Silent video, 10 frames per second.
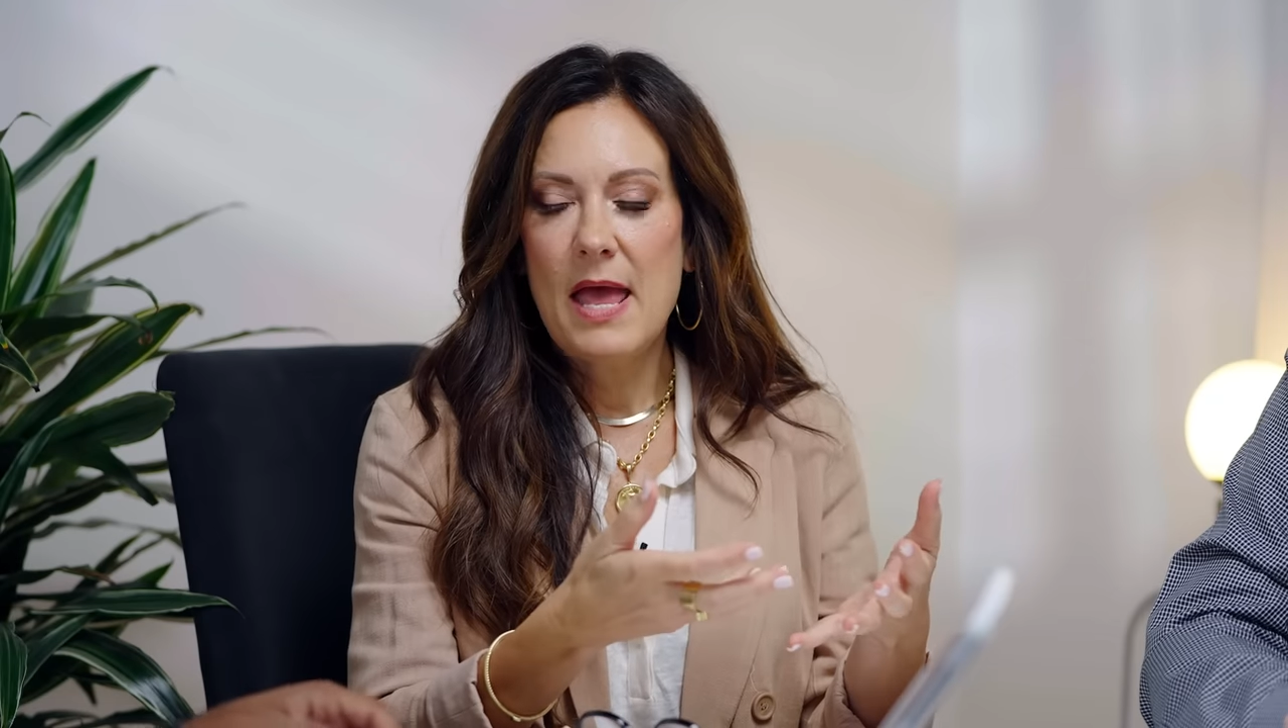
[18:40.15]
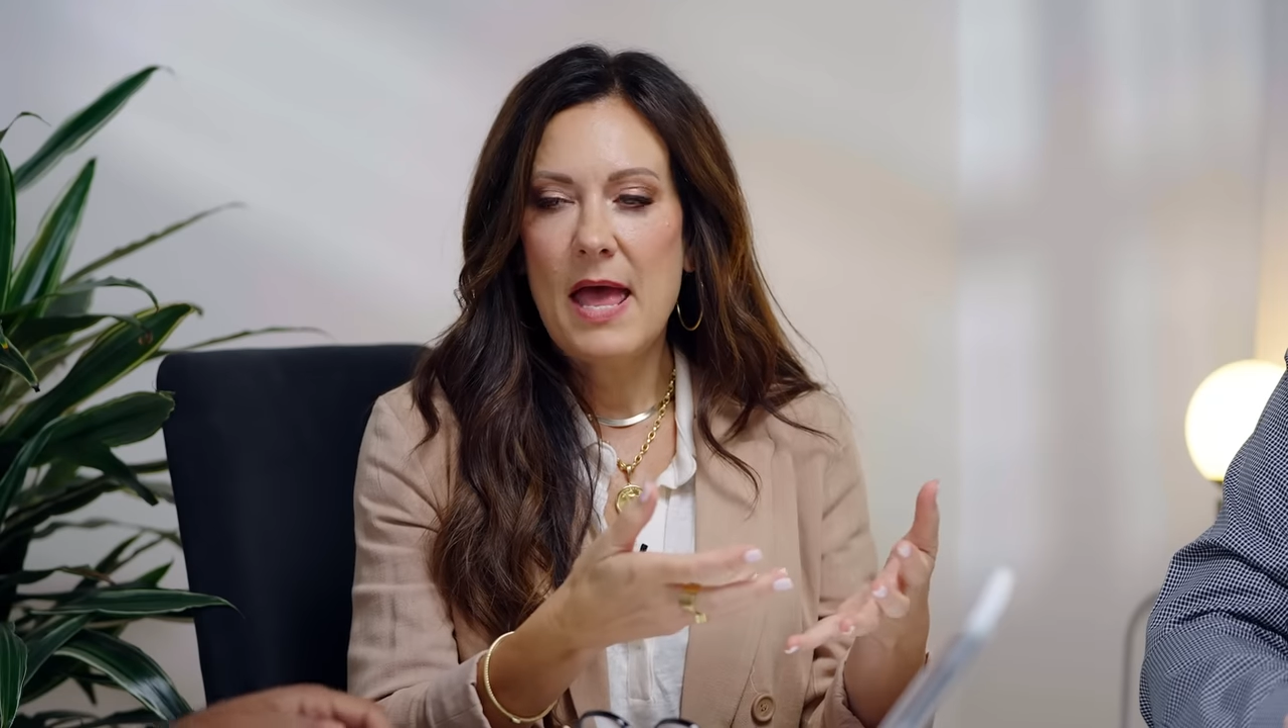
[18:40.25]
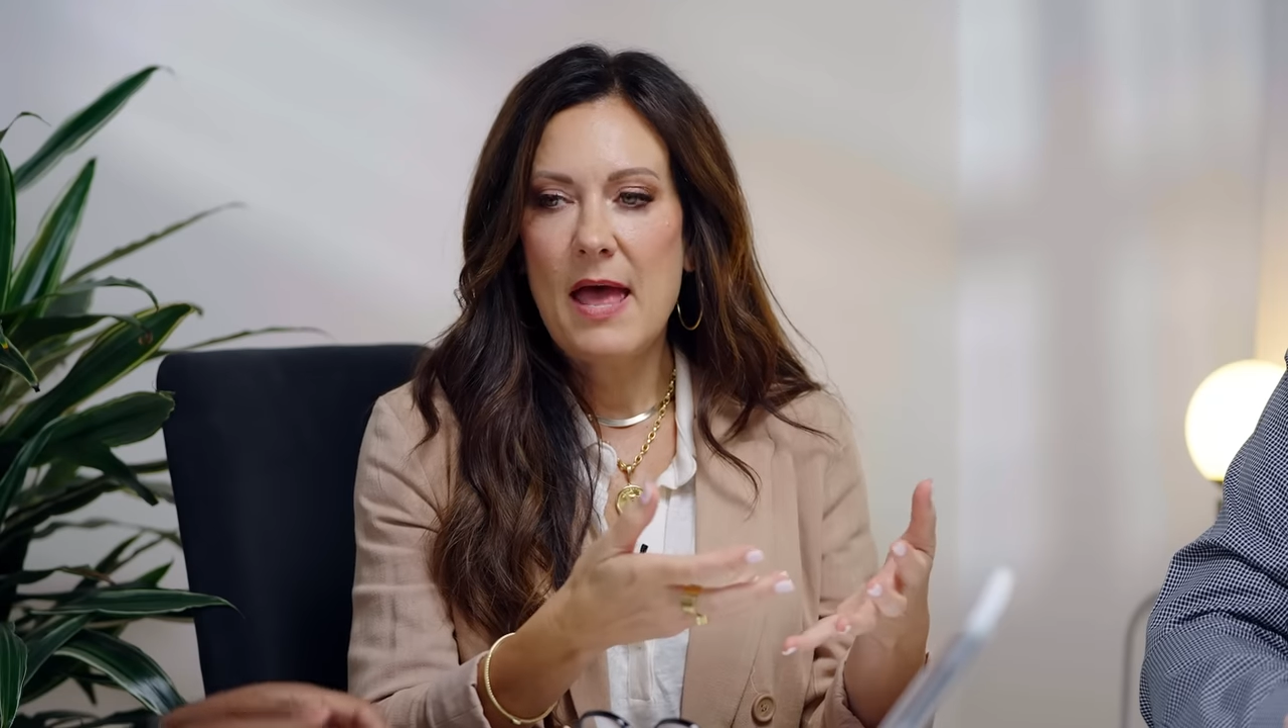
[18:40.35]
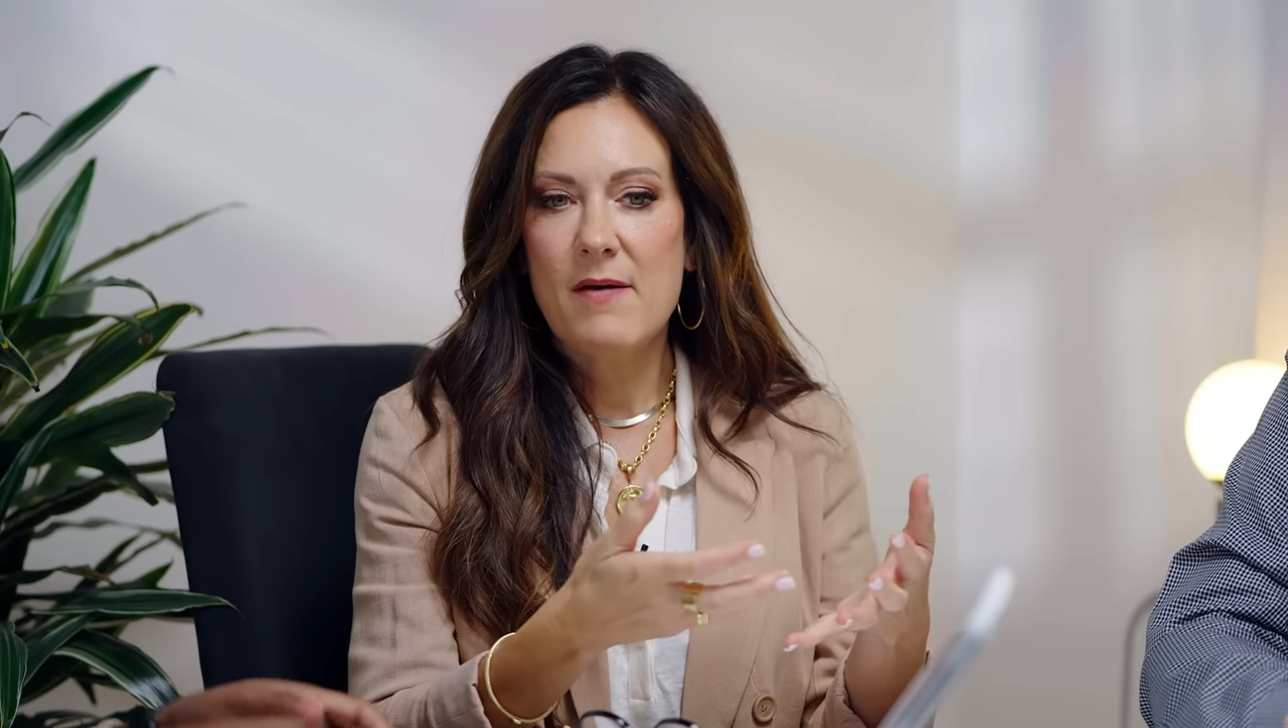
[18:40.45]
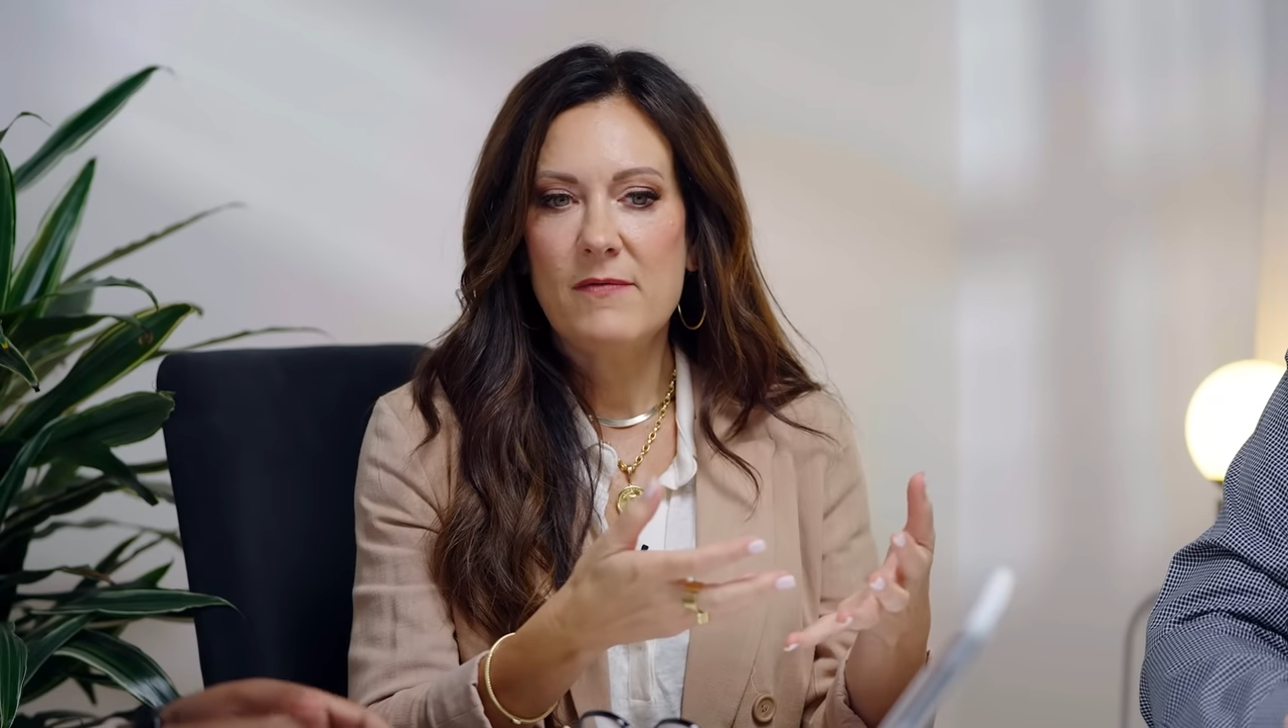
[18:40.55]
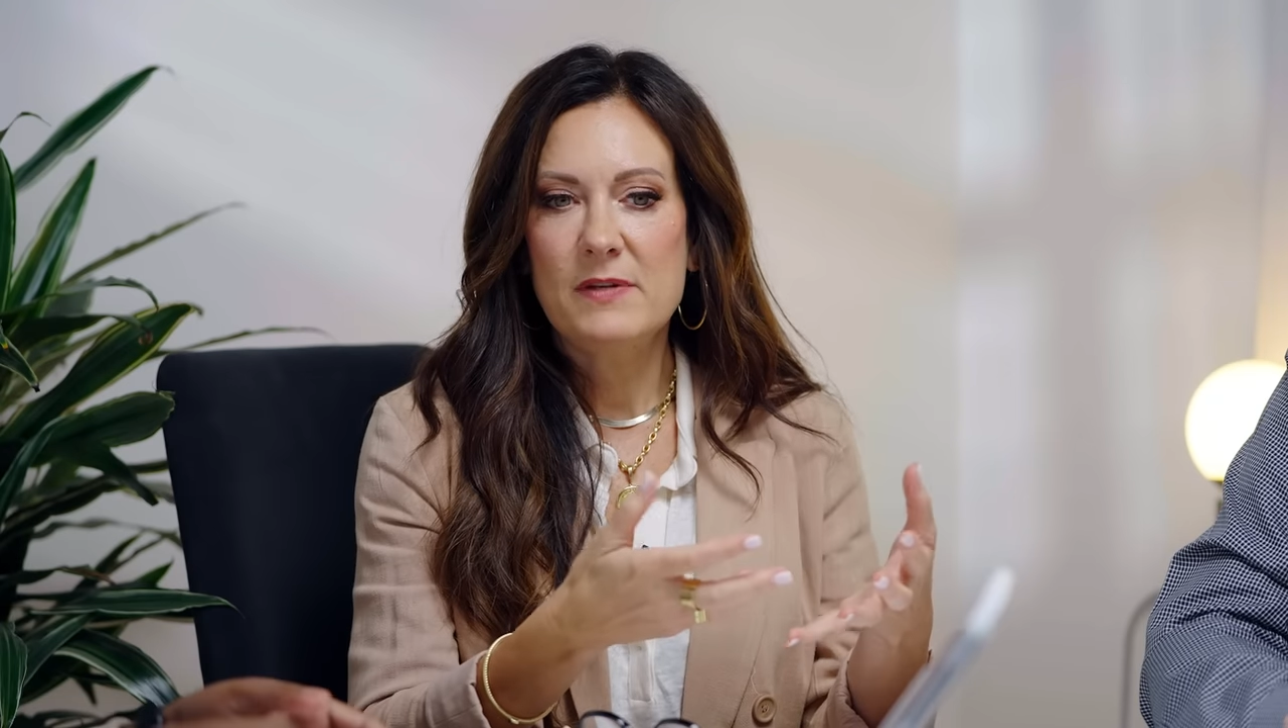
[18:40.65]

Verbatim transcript: have